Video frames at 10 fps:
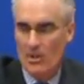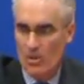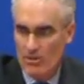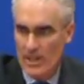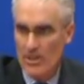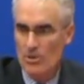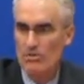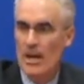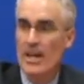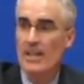or
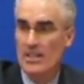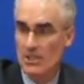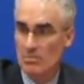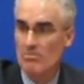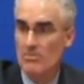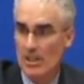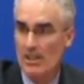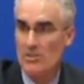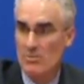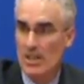Ryan needs to
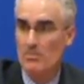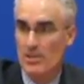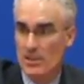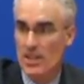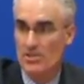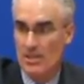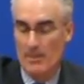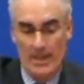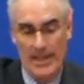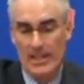give us better production.
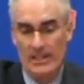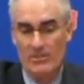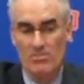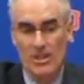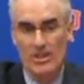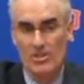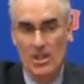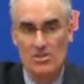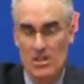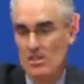I mean, I could even play
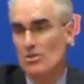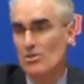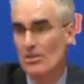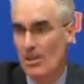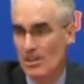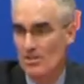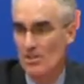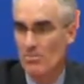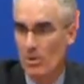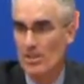Justin at the 2 guard at
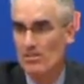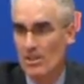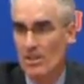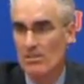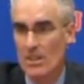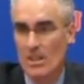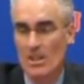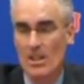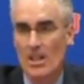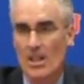some point, you know.
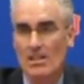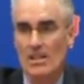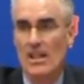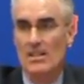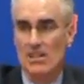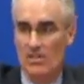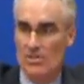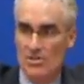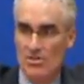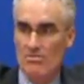and that
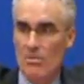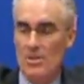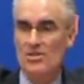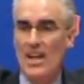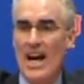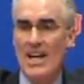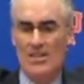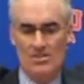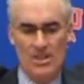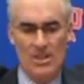gives us more
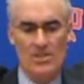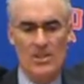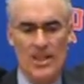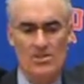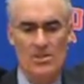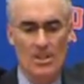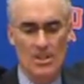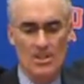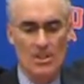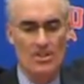size to contest the